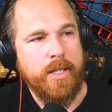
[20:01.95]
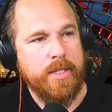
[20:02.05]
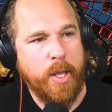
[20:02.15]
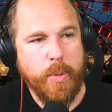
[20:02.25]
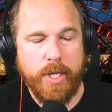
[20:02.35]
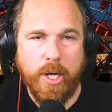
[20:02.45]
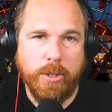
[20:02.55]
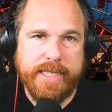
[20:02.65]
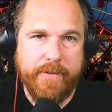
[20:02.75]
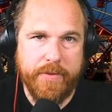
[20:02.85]
They would go
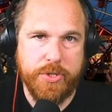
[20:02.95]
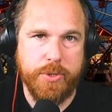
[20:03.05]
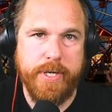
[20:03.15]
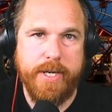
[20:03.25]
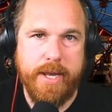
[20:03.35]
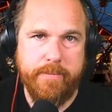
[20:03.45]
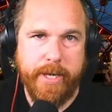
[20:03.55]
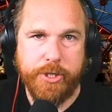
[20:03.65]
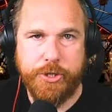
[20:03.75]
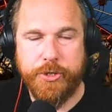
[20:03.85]
down the street and make
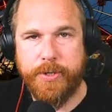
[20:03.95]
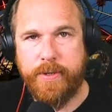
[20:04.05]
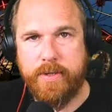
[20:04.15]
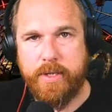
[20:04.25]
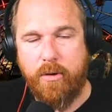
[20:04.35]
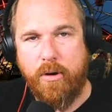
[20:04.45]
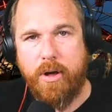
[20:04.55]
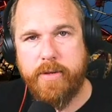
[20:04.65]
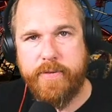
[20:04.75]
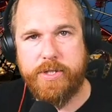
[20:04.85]
sure that
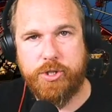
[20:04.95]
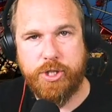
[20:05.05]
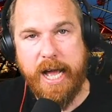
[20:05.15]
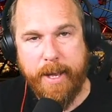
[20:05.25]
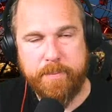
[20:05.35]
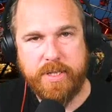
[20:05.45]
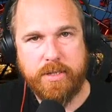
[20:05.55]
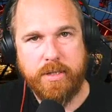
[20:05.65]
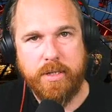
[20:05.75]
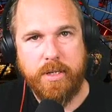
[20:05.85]
all of its shops
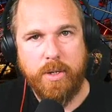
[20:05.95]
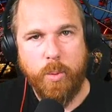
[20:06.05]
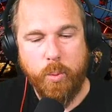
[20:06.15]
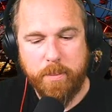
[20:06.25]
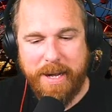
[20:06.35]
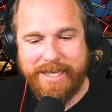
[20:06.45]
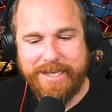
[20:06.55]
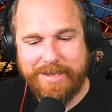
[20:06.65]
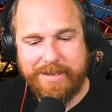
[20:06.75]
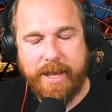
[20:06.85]
were by the
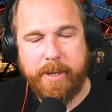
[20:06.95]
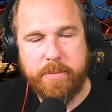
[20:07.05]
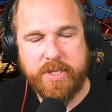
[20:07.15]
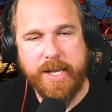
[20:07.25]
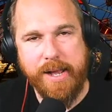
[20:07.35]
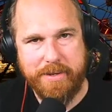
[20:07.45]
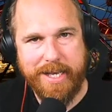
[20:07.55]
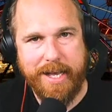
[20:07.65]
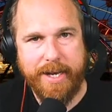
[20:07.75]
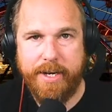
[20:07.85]
same style
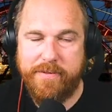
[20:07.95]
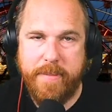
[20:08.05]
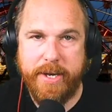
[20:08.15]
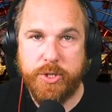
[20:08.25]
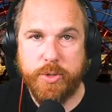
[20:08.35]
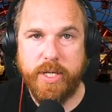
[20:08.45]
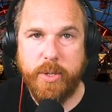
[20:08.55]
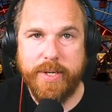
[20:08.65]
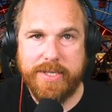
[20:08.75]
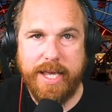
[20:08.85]
guide of Main Street
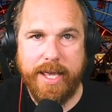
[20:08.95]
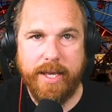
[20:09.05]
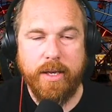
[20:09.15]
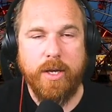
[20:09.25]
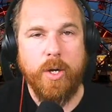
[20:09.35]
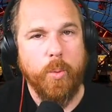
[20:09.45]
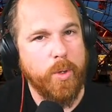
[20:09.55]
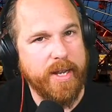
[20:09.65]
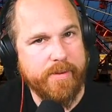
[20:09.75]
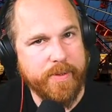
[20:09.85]
USA, where
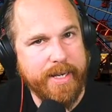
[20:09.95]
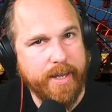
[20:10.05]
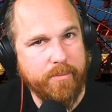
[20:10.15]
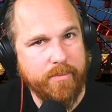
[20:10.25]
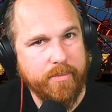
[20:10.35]
every name,